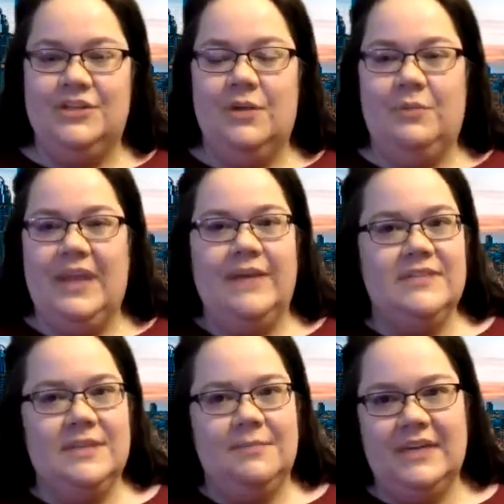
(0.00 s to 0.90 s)
and we have
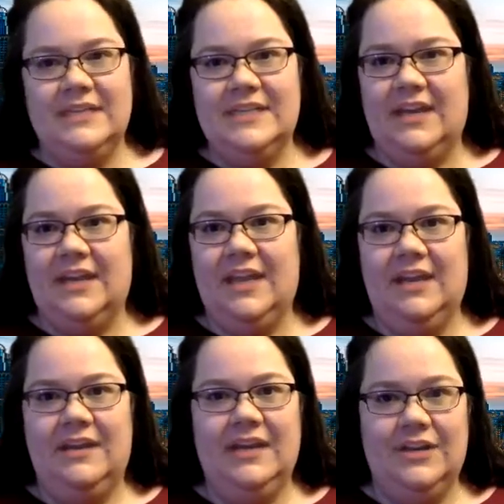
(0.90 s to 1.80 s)
somebody
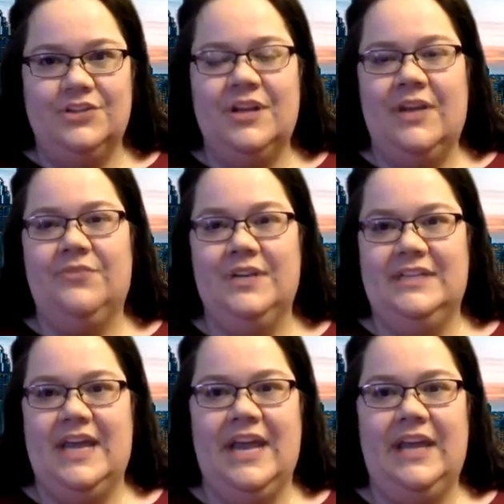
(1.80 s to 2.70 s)
dedicated each and every
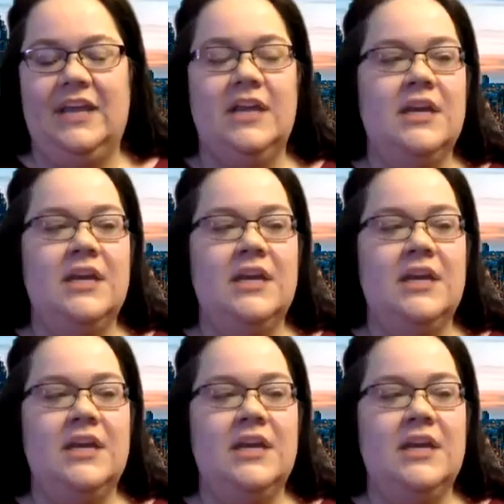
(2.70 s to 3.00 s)
day